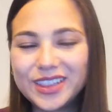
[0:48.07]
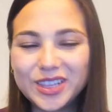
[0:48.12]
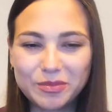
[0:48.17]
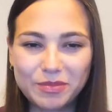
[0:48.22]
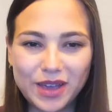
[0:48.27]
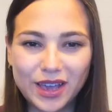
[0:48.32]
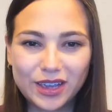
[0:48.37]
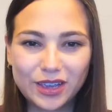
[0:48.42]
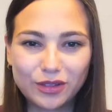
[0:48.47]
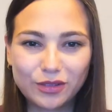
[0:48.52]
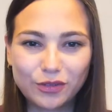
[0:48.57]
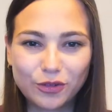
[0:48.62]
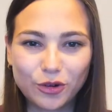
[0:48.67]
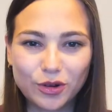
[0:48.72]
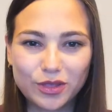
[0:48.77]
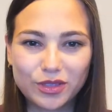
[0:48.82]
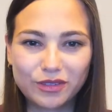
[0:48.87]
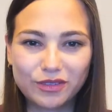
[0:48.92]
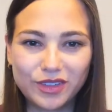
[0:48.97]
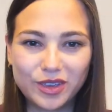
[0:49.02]
the back and
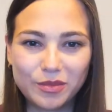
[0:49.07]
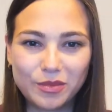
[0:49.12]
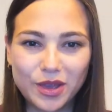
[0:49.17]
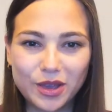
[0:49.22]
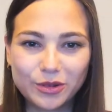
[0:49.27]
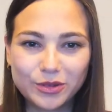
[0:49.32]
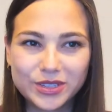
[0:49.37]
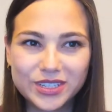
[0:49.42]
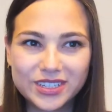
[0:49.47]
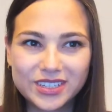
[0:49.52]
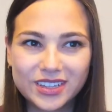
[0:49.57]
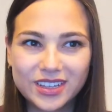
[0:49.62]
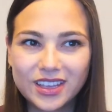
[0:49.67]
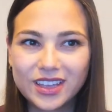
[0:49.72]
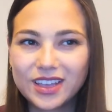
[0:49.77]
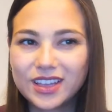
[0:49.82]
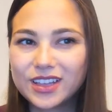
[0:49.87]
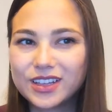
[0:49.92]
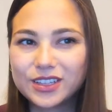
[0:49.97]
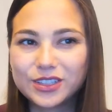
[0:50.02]
forth of emails,
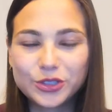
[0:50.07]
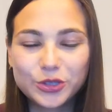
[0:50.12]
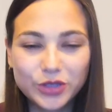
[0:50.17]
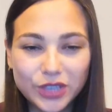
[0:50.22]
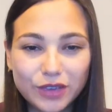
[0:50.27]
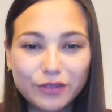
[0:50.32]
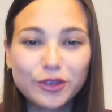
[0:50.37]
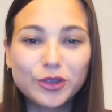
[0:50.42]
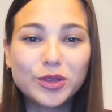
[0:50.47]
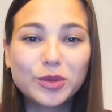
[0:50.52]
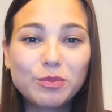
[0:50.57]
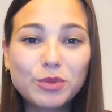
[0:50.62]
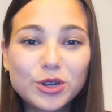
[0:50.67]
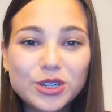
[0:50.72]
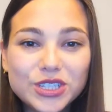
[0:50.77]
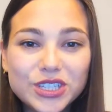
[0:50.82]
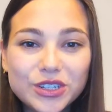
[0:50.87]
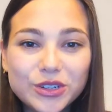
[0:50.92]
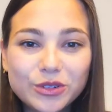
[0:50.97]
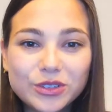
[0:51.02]
to give you the
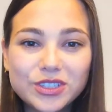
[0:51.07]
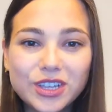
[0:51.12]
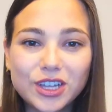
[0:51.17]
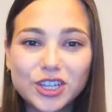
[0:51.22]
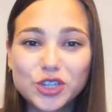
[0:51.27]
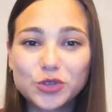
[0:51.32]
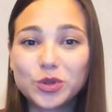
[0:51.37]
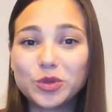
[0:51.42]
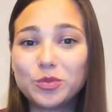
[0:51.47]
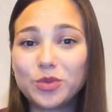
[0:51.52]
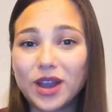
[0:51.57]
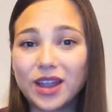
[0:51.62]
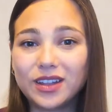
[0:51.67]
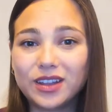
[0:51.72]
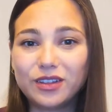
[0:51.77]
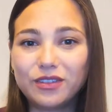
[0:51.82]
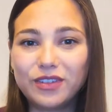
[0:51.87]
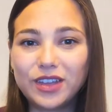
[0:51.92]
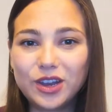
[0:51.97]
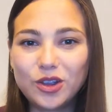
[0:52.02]
personal touch with
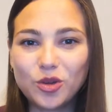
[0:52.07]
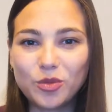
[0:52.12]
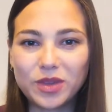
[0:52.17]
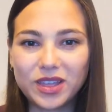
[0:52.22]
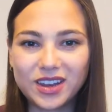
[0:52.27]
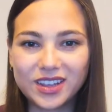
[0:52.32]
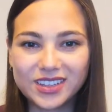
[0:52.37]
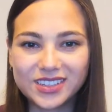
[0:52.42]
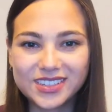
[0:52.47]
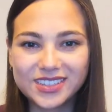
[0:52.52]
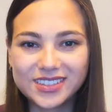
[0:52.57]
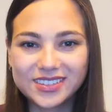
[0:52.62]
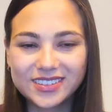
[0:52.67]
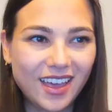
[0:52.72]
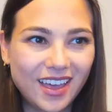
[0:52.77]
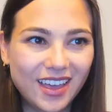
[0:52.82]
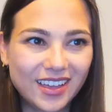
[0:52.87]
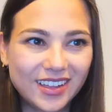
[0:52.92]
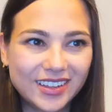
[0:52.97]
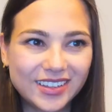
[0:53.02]
branded video meetings,
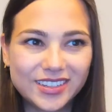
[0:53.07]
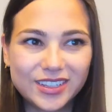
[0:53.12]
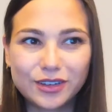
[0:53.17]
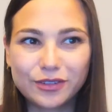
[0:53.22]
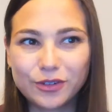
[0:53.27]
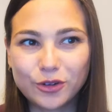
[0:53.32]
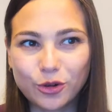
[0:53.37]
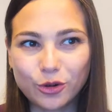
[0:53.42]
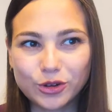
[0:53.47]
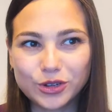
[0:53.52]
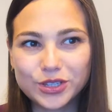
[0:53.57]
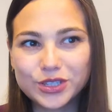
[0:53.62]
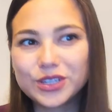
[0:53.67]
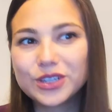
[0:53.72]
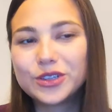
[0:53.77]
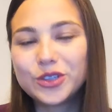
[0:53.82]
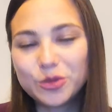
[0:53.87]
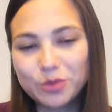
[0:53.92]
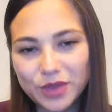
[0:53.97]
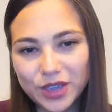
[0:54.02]
and of course,
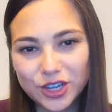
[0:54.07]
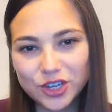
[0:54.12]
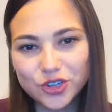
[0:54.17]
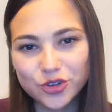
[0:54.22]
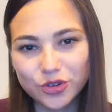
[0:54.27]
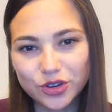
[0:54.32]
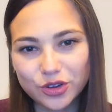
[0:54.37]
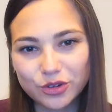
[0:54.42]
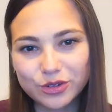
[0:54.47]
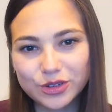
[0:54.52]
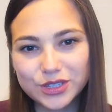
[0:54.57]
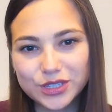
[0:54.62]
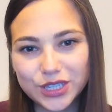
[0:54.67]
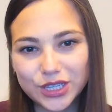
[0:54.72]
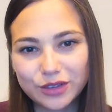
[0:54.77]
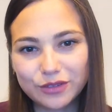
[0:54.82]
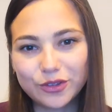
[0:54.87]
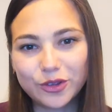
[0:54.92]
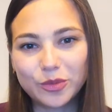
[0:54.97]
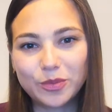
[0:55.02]
to make sure you
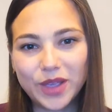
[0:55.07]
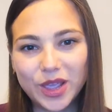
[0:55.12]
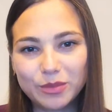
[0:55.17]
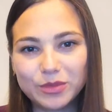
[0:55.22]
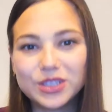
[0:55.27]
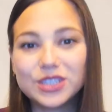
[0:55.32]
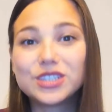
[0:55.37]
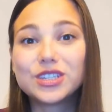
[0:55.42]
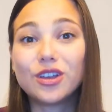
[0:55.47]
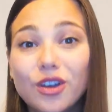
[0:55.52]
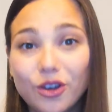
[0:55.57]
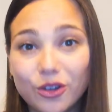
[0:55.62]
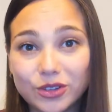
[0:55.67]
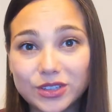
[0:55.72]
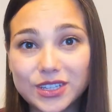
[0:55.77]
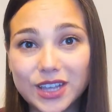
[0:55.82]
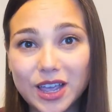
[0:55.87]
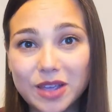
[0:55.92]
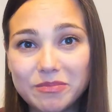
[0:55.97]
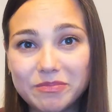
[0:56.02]
receive your payments on
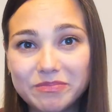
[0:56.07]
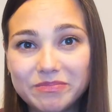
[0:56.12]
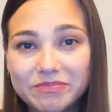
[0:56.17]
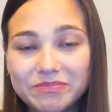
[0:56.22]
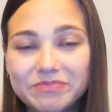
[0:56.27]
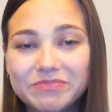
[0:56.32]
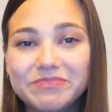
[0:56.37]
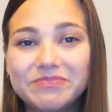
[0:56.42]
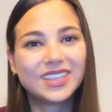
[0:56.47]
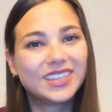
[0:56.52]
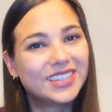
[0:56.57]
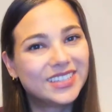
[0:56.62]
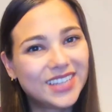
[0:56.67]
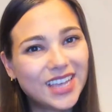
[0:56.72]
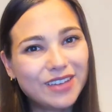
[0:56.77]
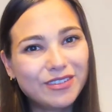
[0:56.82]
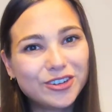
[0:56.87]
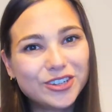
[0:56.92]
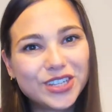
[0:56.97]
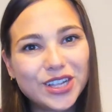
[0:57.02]
time.
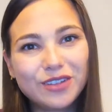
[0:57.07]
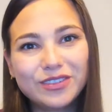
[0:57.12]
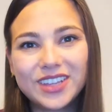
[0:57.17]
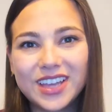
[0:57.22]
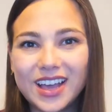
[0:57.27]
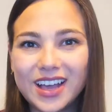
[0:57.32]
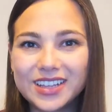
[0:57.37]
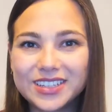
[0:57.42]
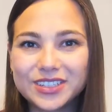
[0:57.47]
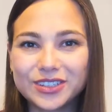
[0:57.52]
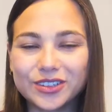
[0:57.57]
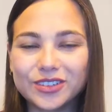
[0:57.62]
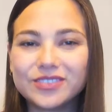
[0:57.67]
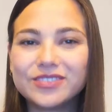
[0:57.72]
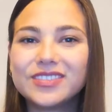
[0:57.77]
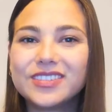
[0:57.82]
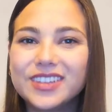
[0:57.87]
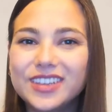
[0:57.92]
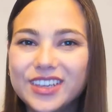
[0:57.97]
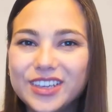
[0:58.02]
Save yourself the hassle.
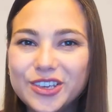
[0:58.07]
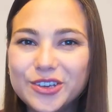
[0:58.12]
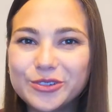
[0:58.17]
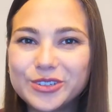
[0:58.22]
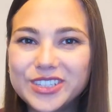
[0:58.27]
Use